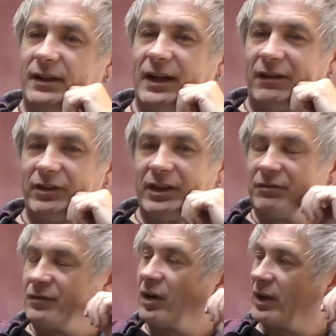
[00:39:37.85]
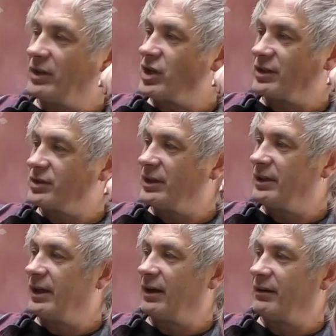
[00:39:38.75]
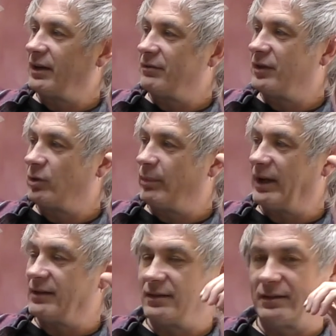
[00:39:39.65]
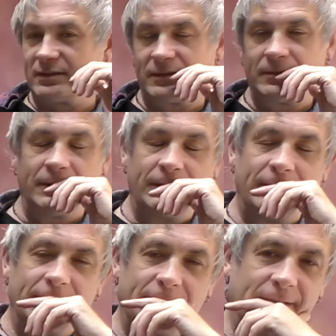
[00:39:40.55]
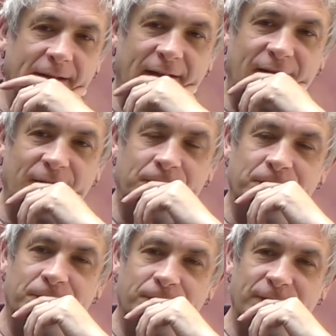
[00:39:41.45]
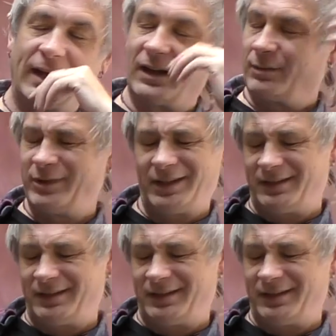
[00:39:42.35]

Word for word: having that funk injection in there, that funk basis. Um, yeah, I mean,